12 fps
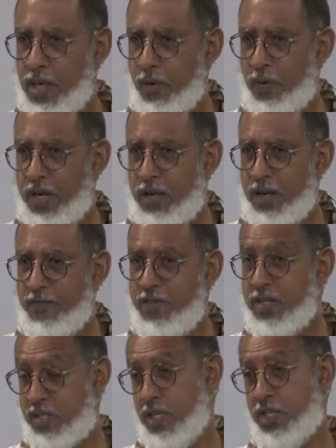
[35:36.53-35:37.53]
Well, if
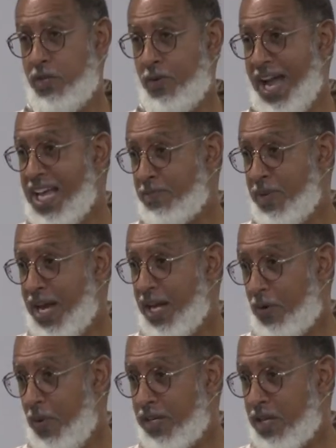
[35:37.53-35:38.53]
you, since you asked me that
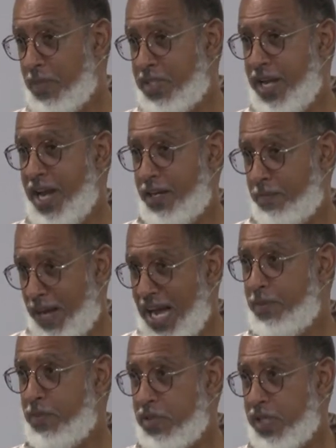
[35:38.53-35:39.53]
question, I'm going to tell you the
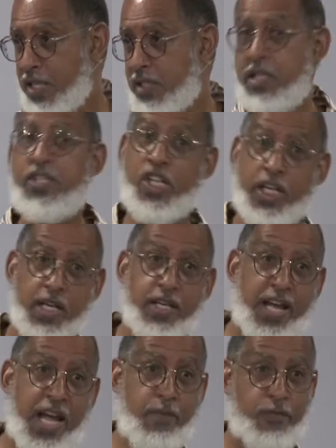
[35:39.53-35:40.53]
Bible says that the chicken
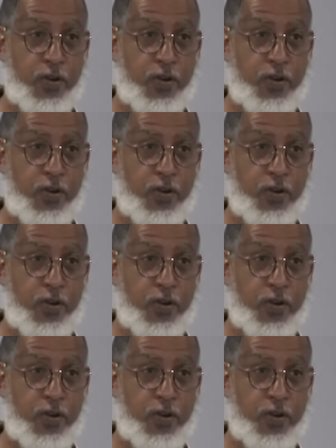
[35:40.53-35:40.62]
came